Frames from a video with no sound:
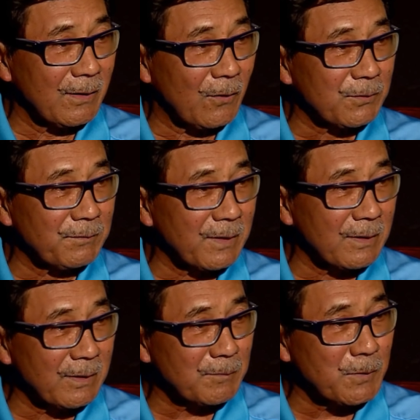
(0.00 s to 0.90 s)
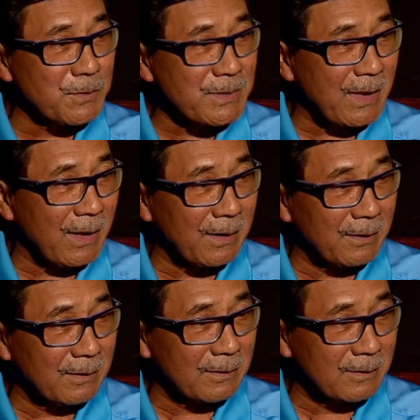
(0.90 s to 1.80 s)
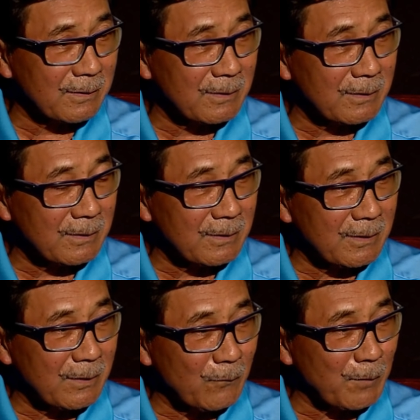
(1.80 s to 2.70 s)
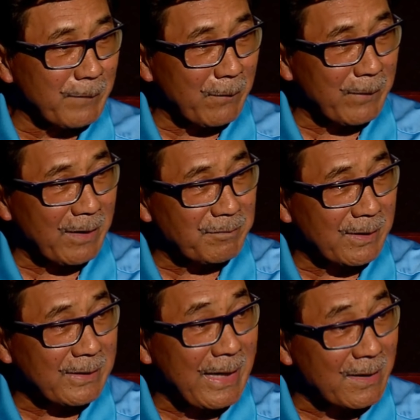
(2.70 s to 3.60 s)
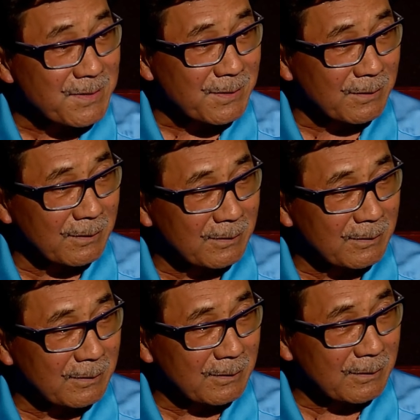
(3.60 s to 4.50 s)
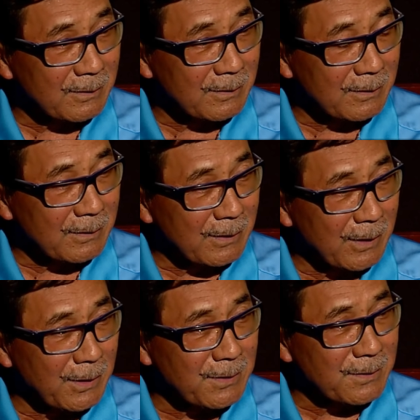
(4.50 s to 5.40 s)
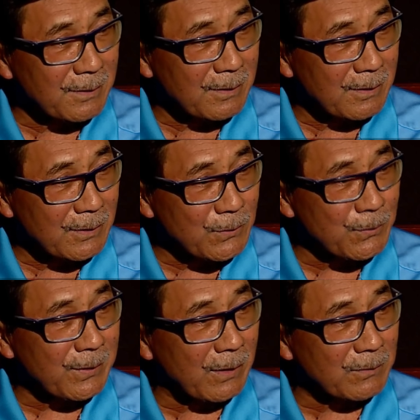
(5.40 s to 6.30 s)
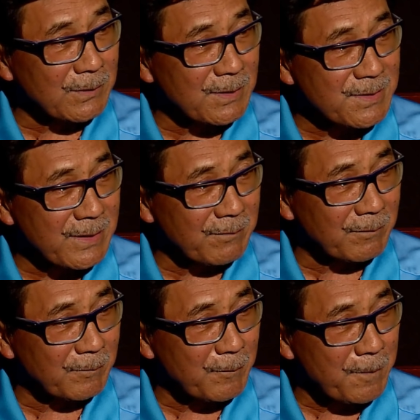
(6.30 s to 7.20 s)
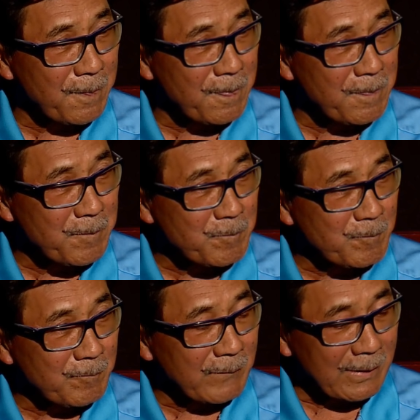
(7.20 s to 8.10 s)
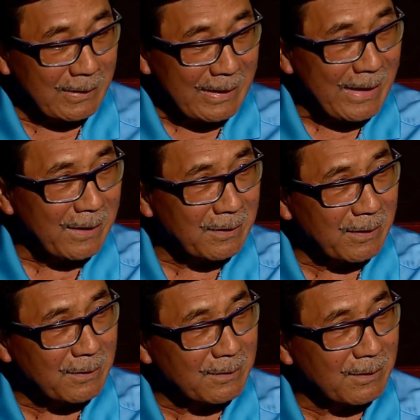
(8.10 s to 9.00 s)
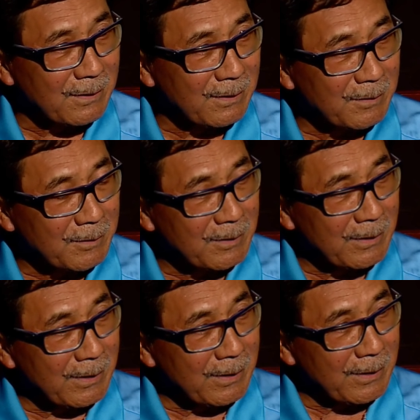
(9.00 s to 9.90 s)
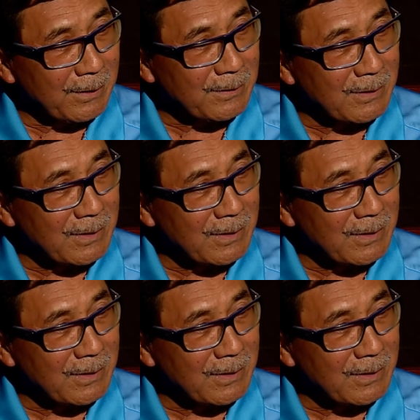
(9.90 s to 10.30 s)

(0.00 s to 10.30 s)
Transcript: out of the clear blue sky, when my wife had cancer in 2007, lying in the